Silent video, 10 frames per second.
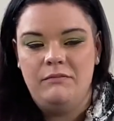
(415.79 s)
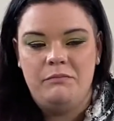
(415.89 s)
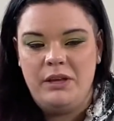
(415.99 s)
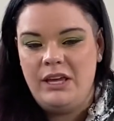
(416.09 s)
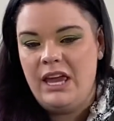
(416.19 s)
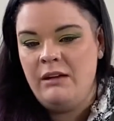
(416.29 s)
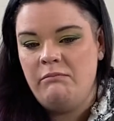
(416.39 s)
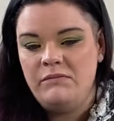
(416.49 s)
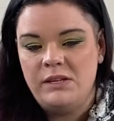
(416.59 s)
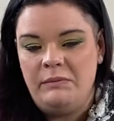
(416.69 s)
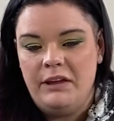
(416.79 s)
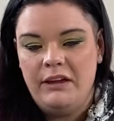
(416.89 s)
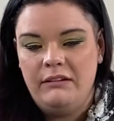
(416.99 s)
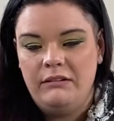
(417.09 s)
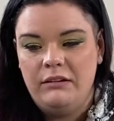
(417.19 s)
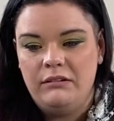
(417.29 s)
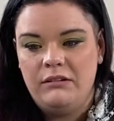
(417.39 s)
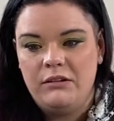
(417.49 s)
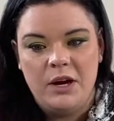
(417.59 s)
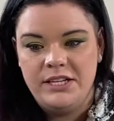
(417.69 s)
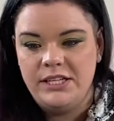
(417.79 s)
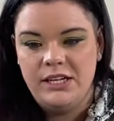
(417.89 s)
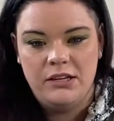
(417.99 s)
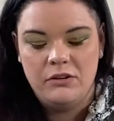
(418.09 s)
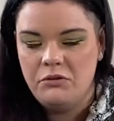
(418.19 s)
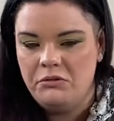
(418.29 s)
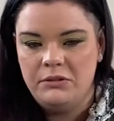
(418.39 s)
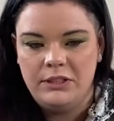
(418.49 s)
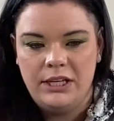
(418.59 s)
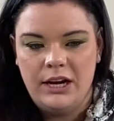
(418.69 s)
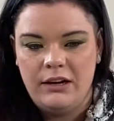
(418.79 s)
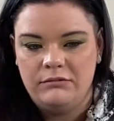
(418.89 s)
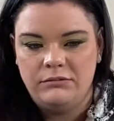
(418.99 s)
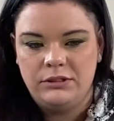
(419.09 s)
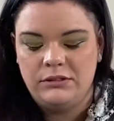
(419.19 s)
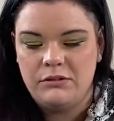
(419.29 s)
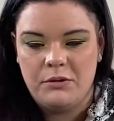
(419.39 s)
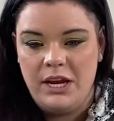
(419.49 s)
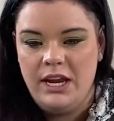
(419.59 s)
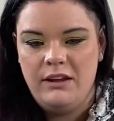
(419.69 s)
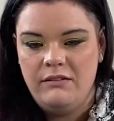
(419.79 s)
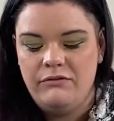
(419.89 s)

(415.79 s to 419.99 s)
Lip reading: became something crazy and cool and creative.